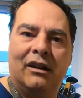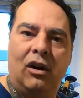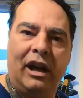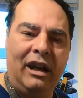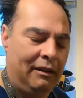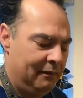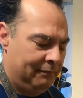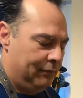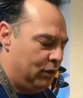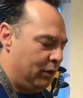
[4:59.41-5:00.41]
Okay,
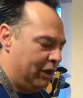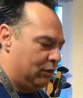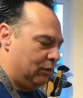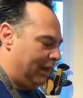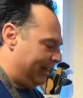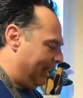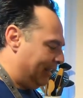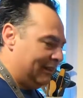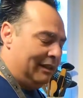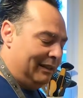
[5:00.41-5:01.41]
you can do like
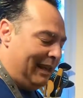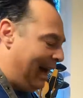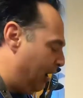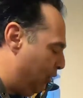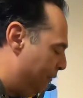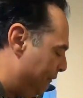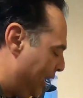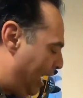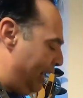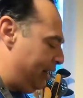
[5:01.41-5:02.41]
that. Now
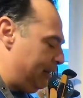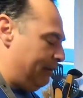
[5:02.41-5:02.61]
I